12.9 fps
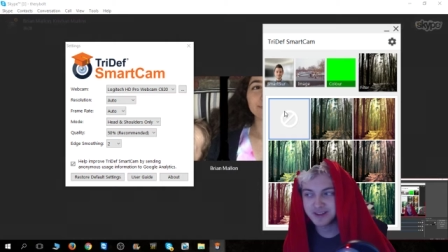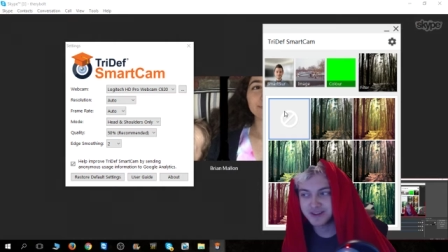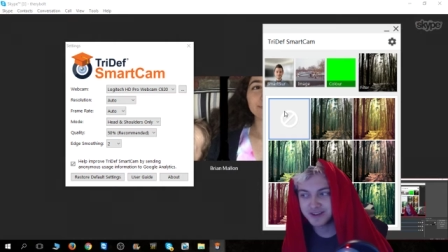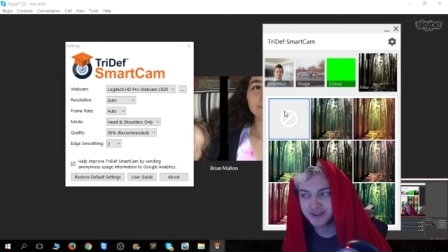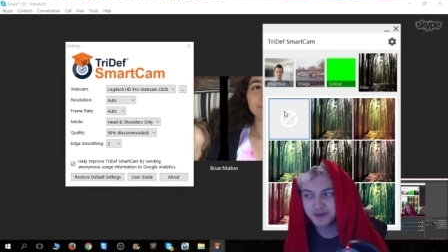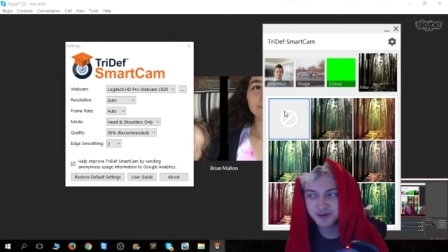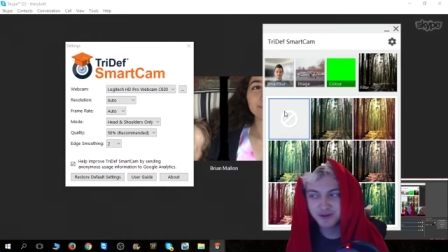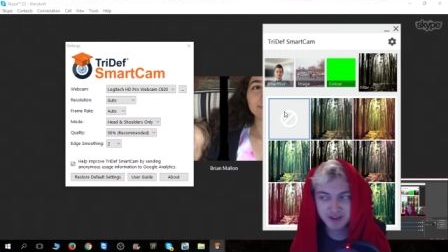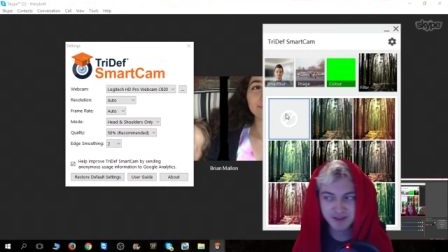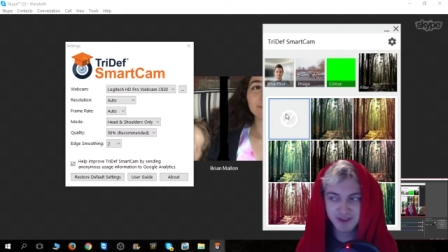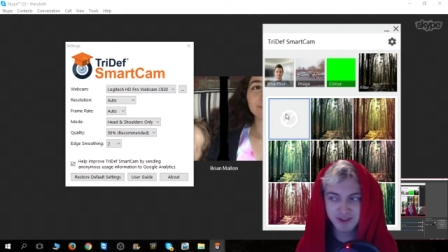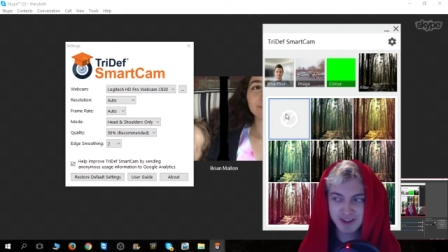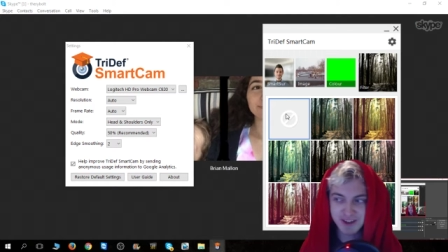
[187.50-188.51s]
Little Red
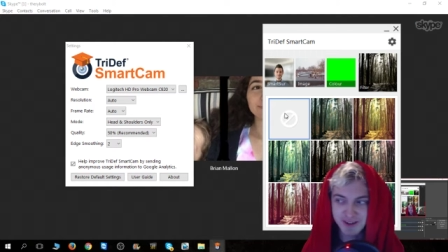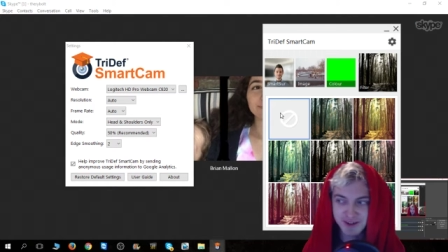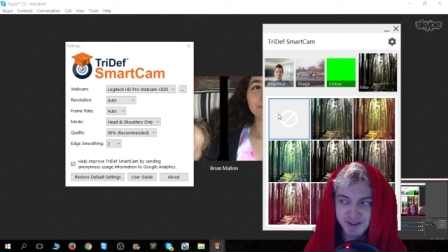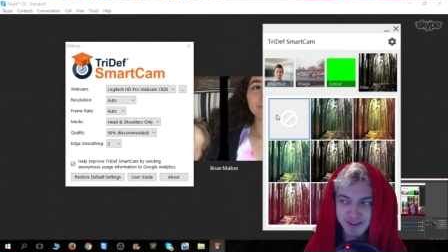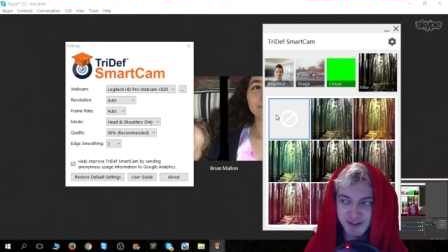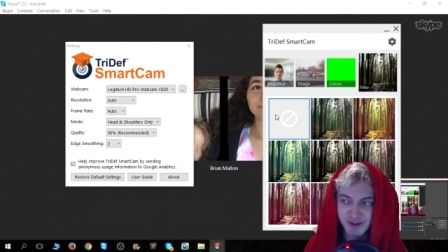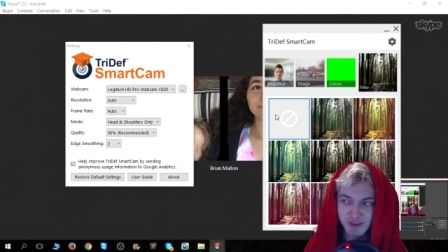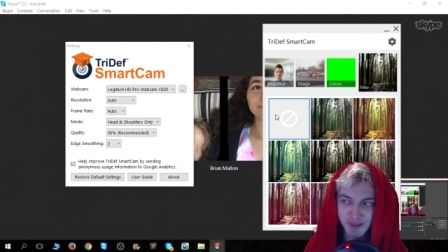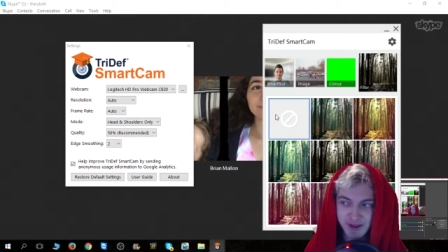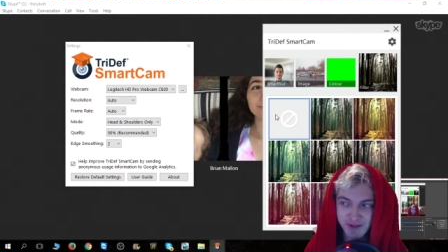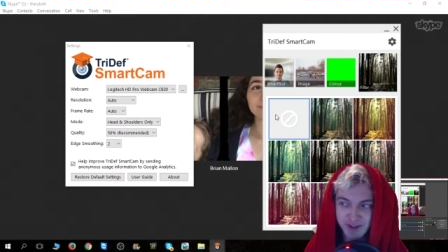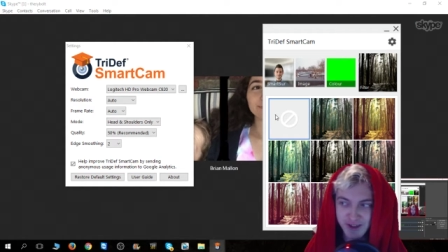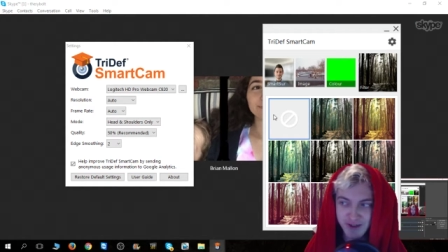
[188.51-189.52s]
Riding Hood during my
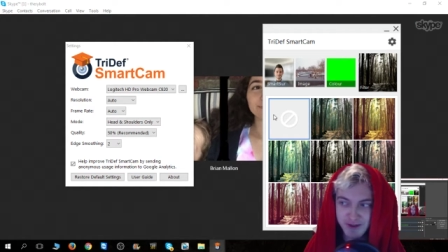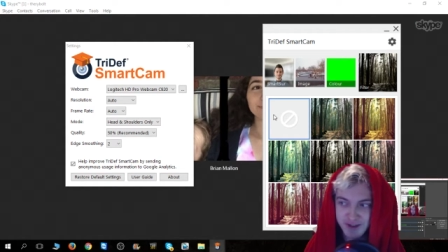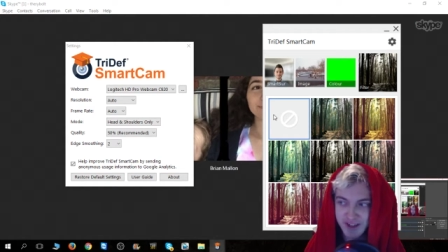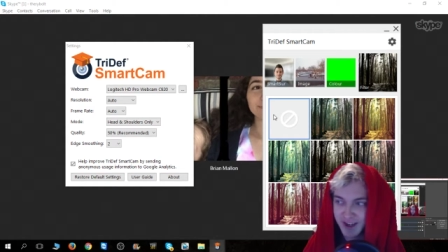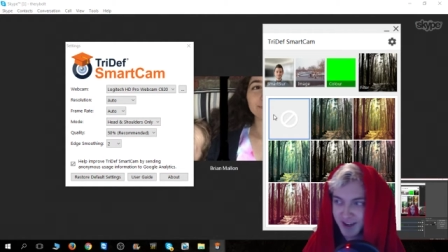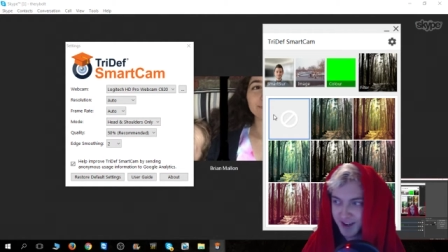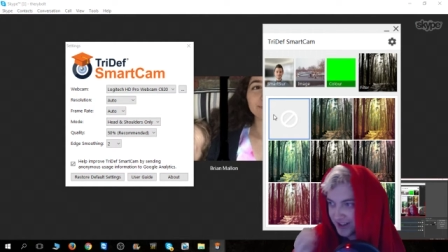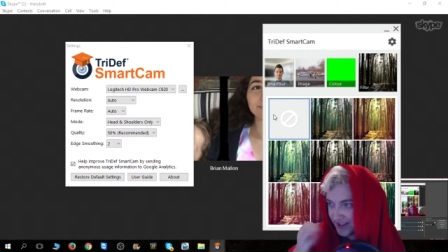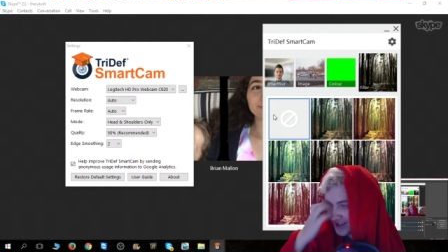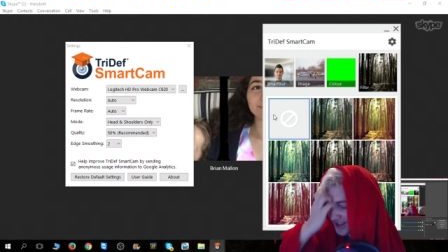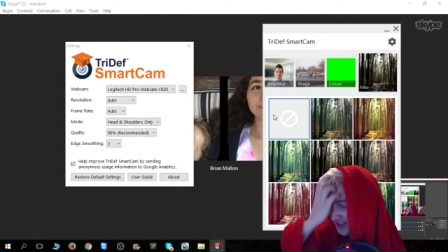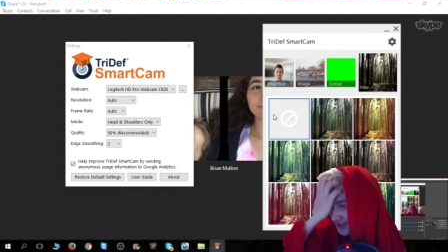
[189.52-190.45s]
videos now. That's like the